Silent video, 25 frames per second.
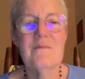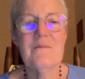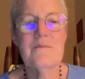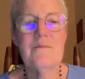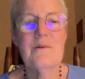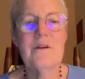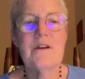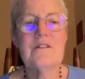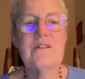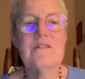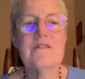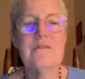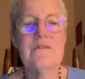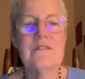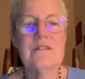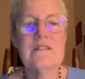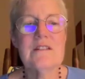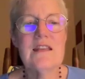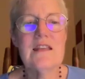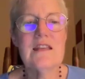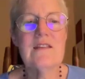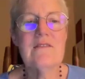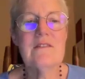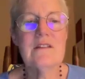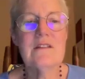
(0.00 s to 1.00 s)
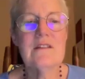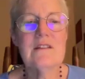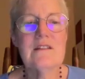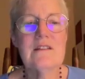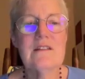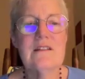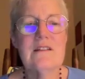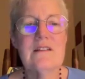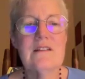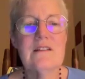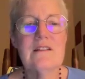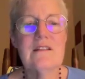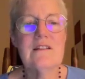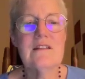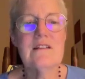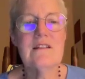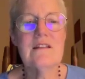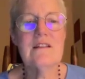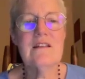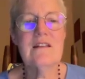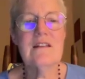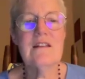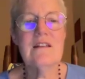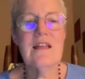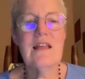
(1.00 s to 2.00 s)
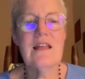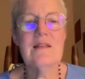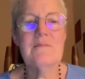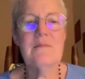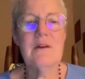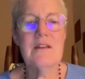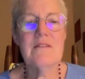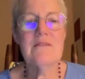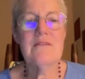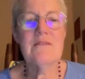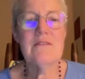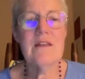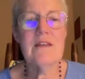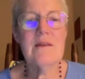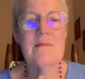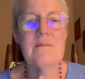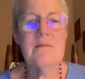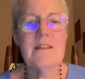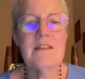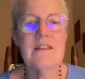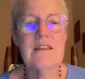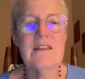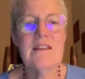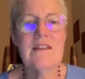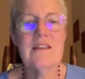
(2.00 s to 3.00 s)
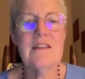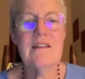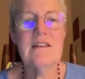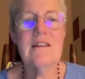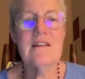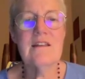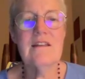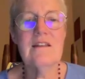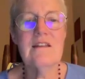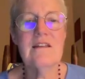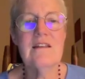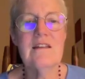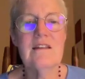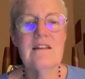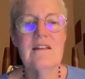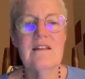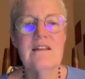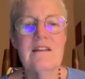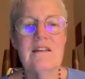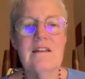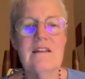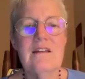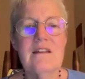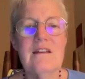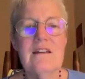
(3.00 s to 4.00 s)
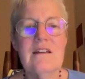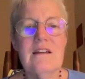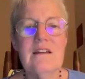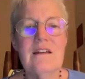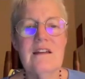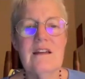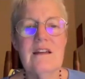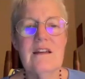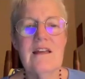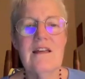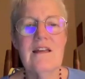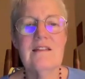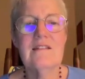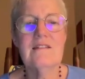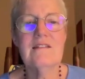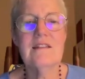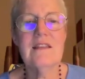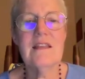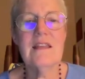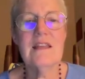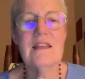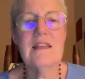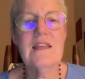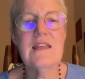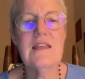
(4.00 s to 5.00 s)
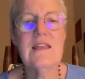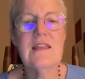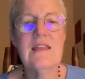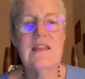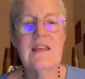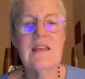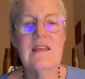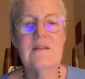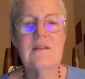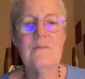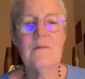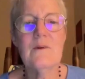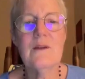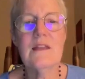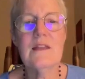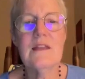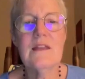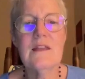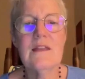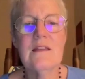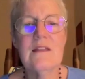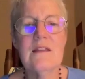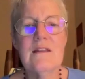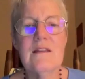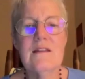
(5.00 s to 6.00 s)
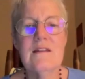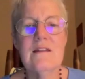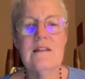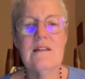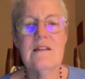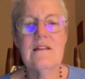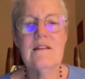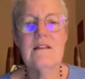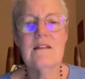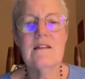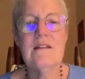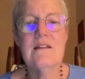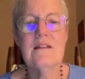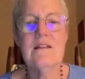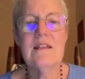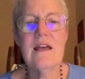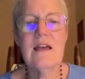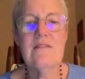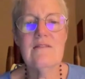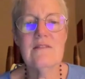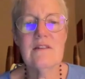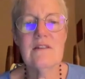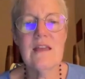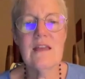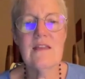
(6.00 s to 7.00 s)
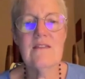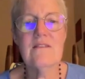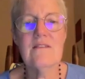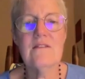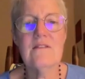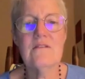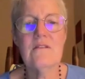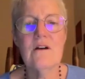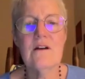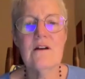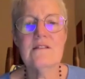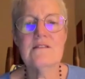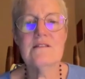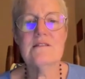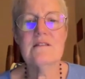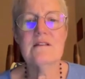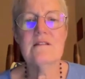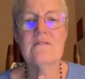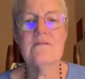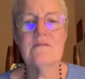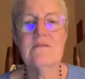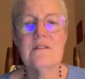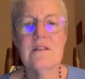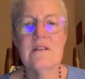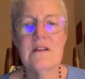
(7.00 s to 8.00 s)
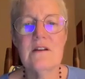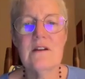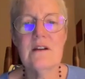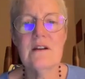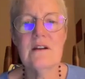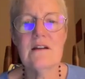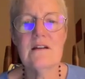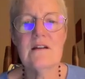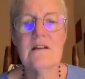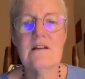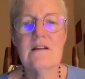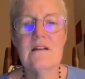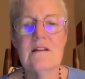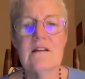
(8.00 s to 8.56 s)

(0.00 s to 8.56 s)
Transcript: Prayers for David and my family as he and we navigate the loss of Derek.